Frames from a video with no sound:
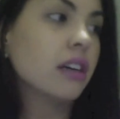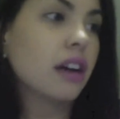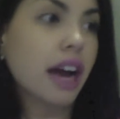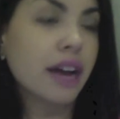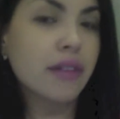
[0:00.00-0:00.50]

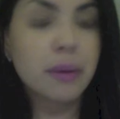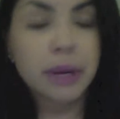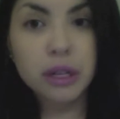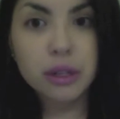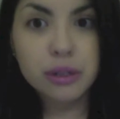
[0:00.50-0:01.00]
I have all
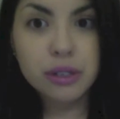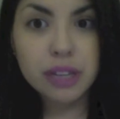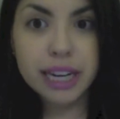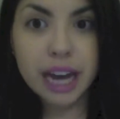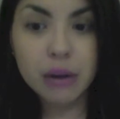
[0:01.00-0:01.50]
my clothes
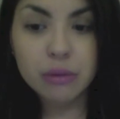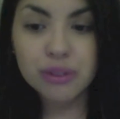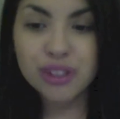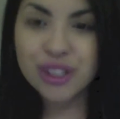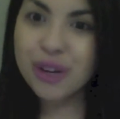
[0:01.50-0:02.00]
laid out.
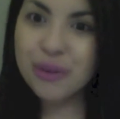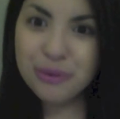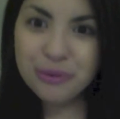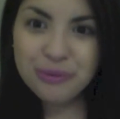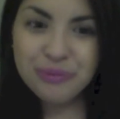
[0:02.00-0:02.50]
So
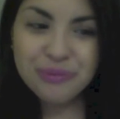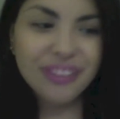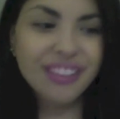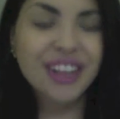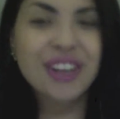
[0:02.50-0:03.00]

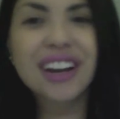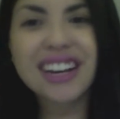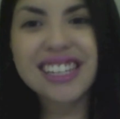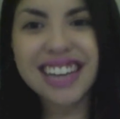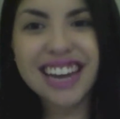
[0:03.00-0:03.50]
thank you
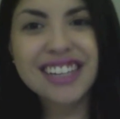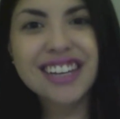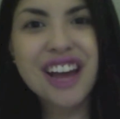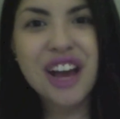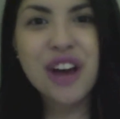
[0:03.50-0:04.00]
guys again
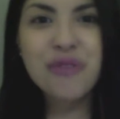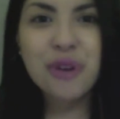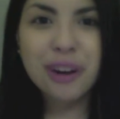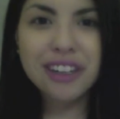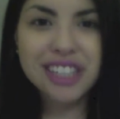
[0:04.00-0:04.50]

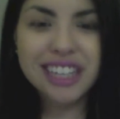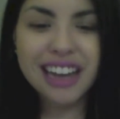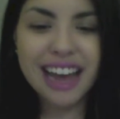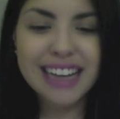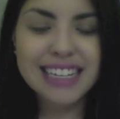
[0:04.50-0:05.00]
for watching
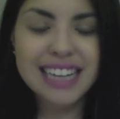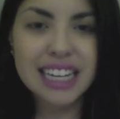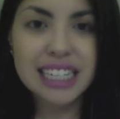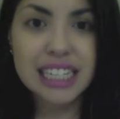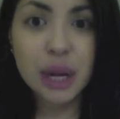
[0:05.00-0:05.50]
and
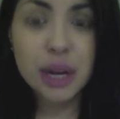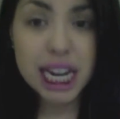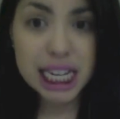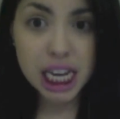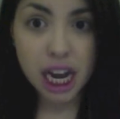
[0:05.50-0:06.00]
until
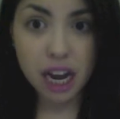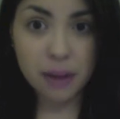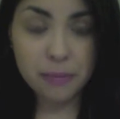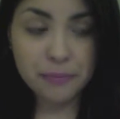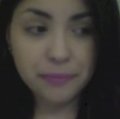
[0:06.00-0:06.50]
next
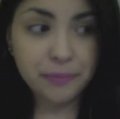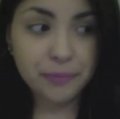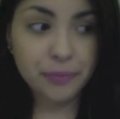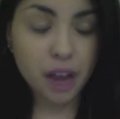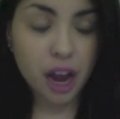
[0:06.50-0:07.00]
time,
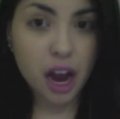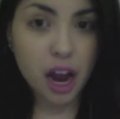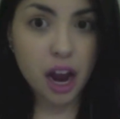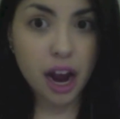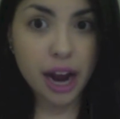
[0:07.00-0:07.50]

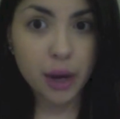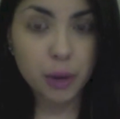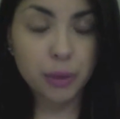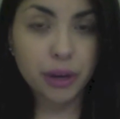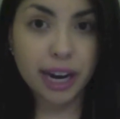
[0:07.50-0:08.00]
I
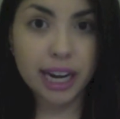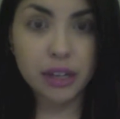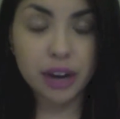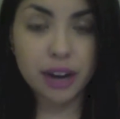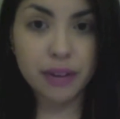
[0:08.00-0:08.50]
hope you guys
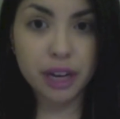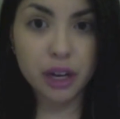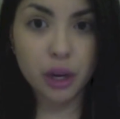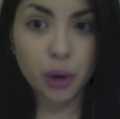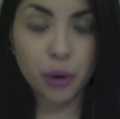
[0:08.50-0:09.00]
are
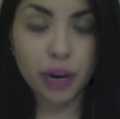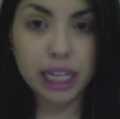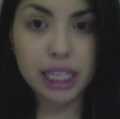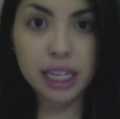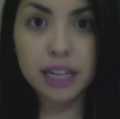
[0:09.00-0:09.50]
having a
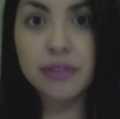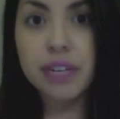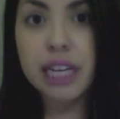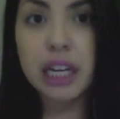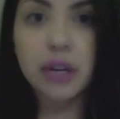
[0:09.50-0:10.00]
great
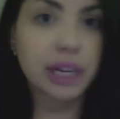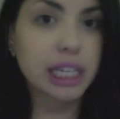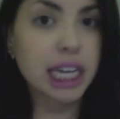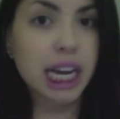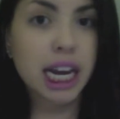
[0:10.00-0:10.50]
evening, a
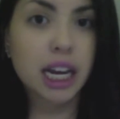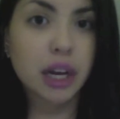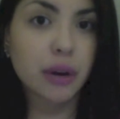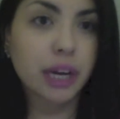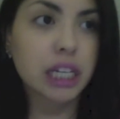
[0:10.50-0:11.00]
great day, a
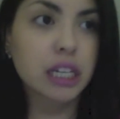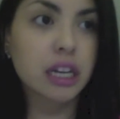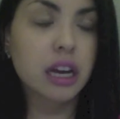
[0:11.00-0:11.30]
great